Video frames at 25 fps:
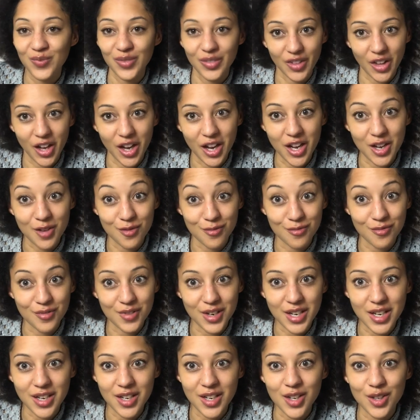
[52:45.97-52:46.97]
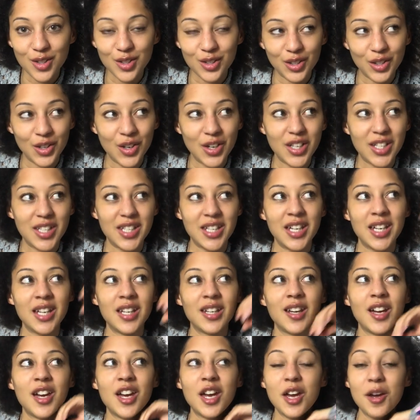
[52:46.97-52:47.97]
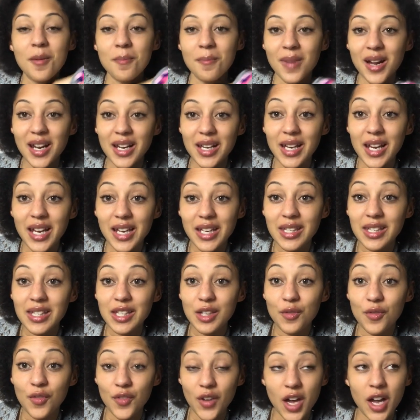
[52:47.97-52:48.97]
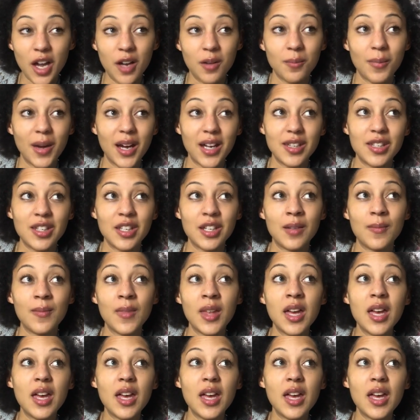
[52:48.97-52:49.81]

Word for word: I have restarted my Lacy Fern pattern.